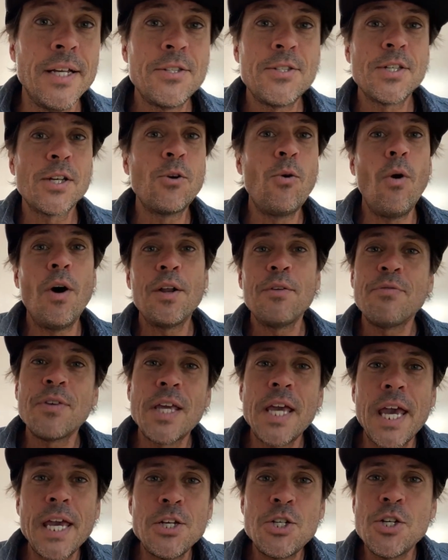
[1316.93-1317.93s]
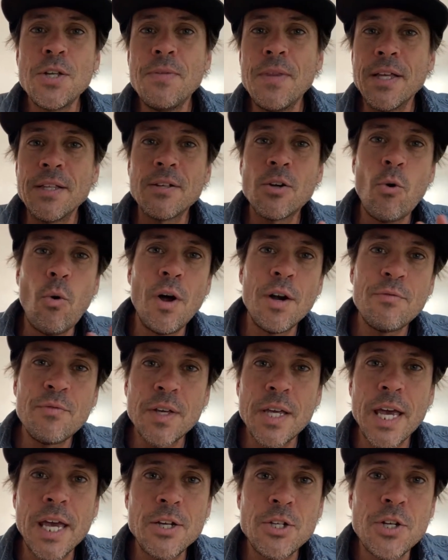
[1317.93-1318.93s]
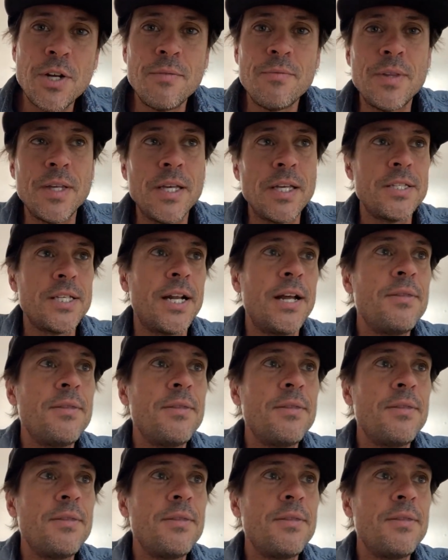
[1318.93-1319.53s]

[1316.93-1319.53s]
It's the quantification of things.